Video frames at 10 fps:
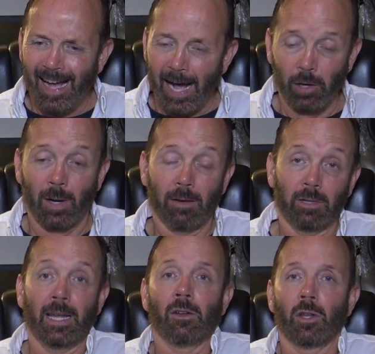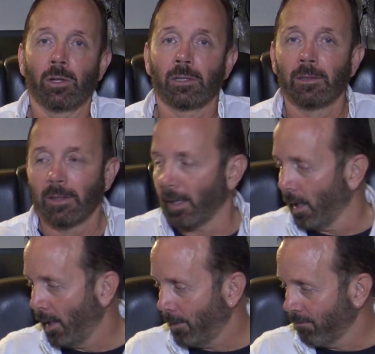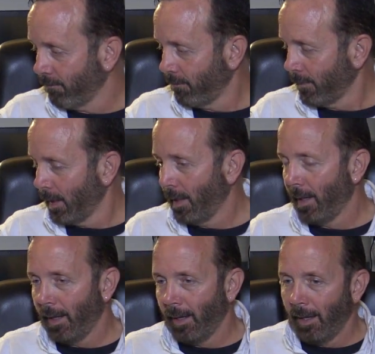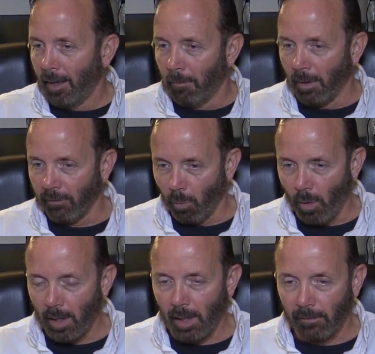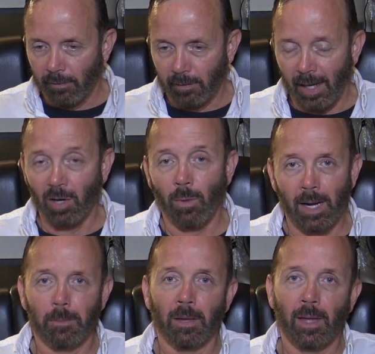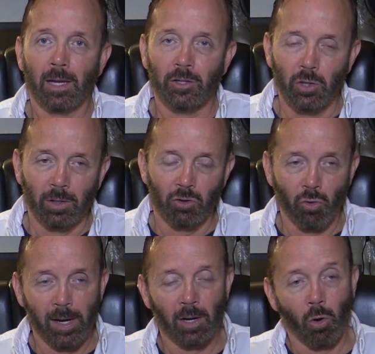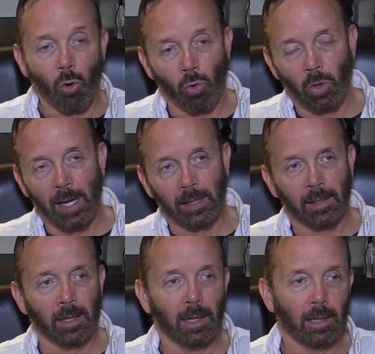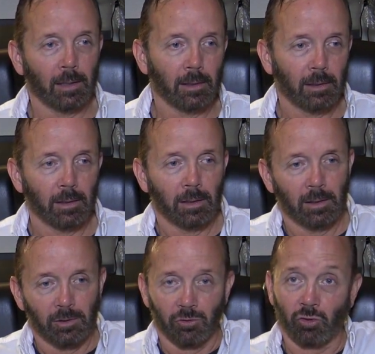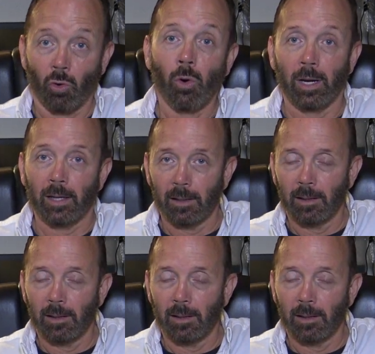I don't have it downloaded. Um, but from what I've kind of read up on that, you can create a whole like uh, story.